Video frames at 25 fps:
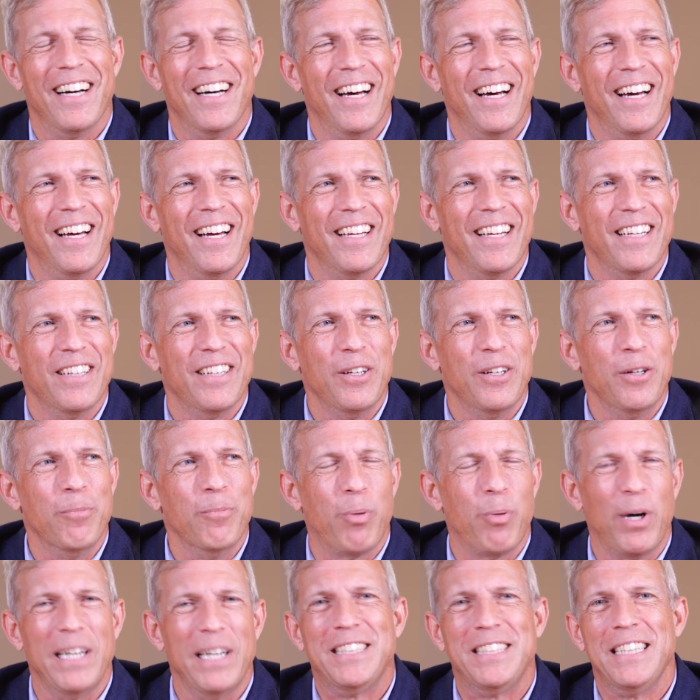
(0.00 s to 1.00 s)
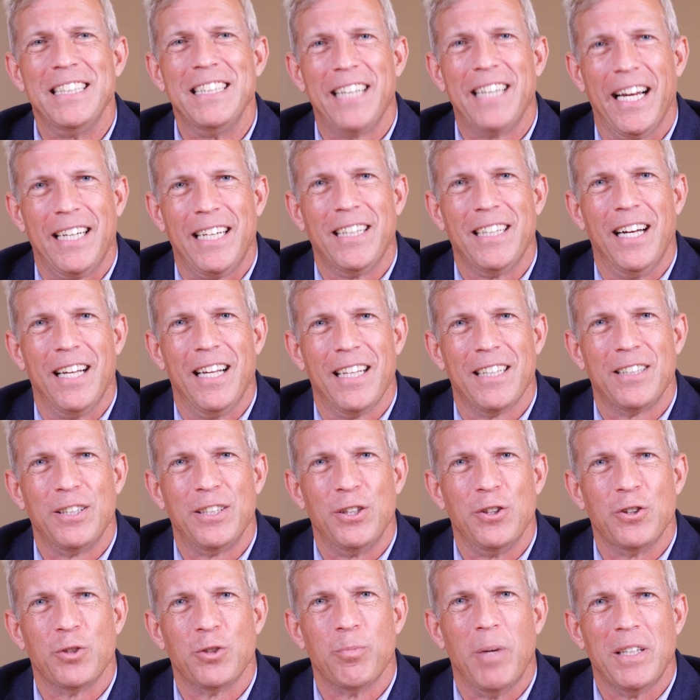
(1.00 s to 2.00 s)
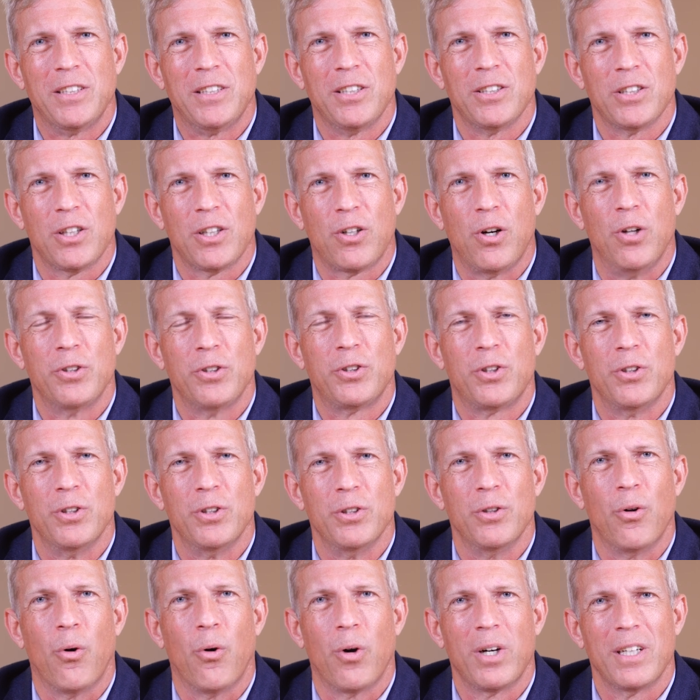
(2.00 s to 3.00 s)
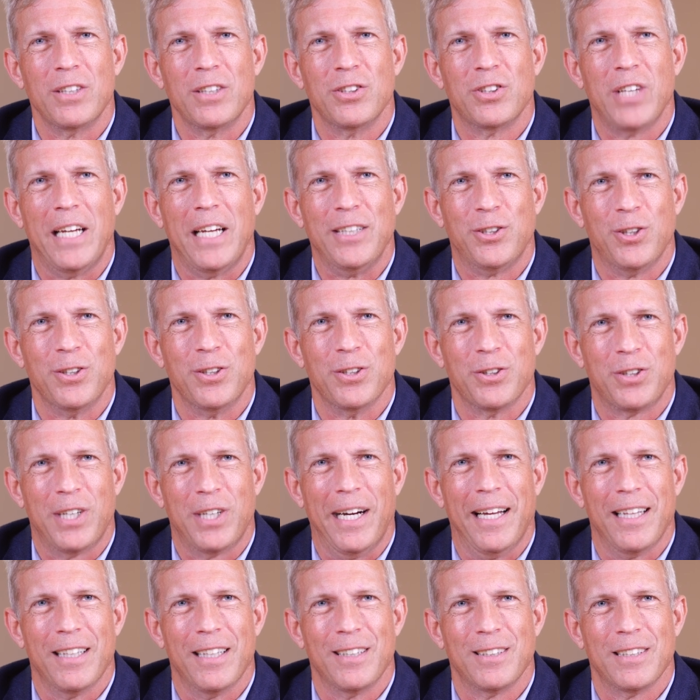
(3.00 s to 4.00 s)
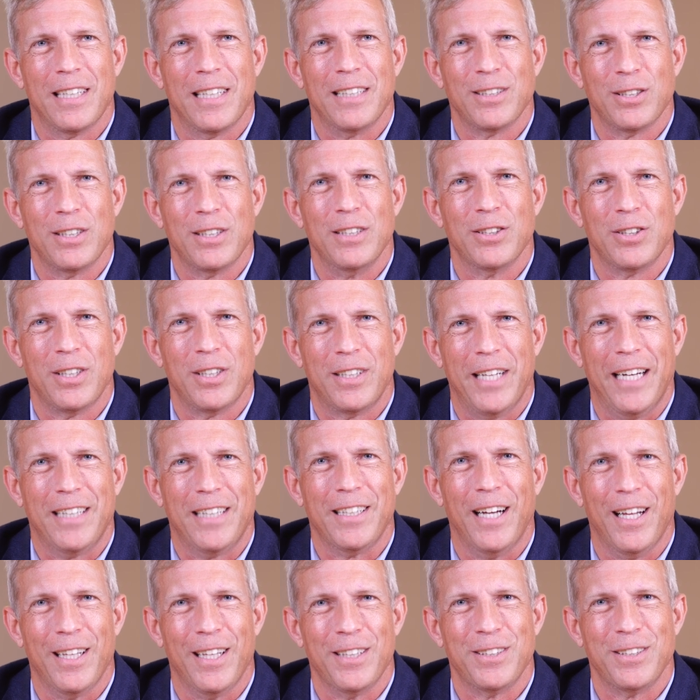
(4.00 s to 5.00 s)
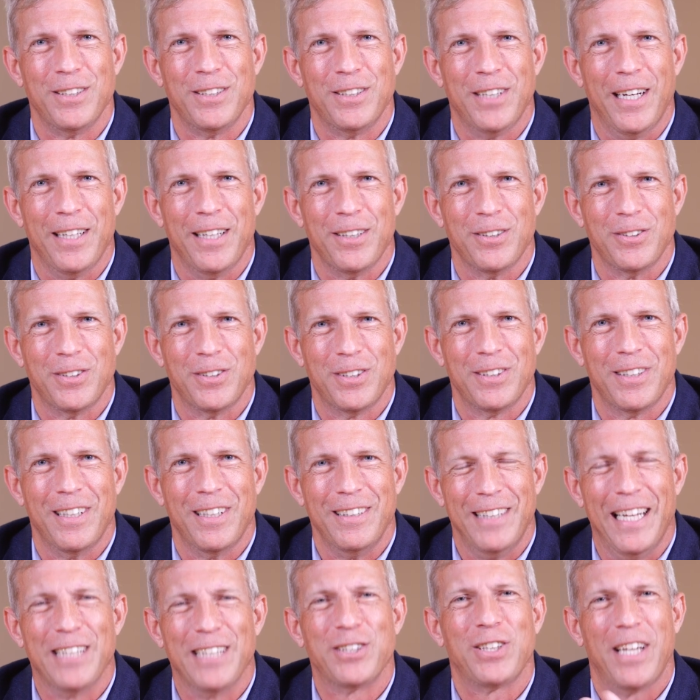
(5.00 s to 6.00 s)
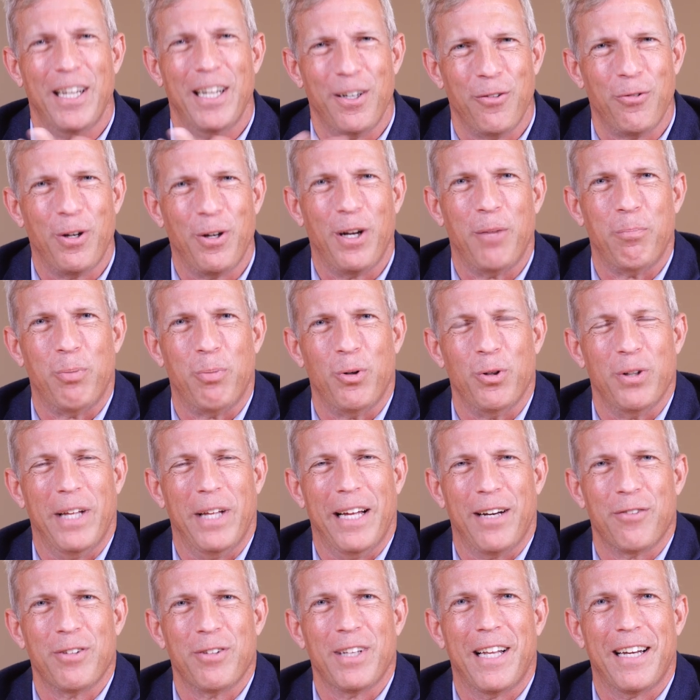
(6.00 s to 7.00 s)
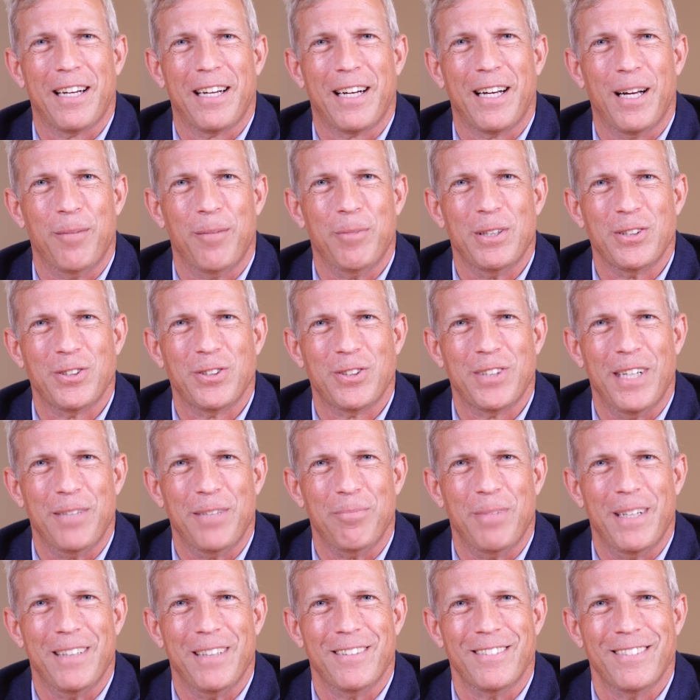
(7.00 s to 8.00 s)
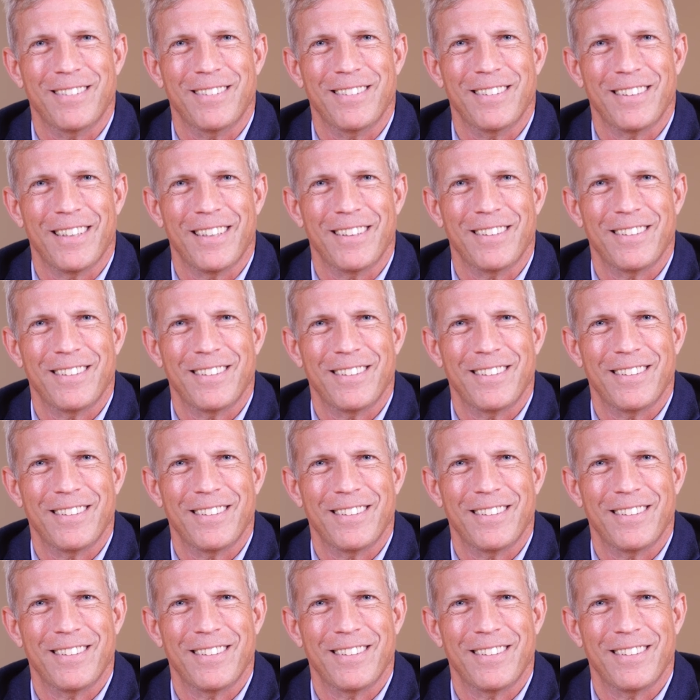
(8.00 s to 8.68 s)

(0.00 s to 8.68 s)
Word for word: uh, embracing technology as much as a cultural and organizational challenge as it is a technology challenge. And that's kind of what I pulled out of a lot of comments Jen made, is it?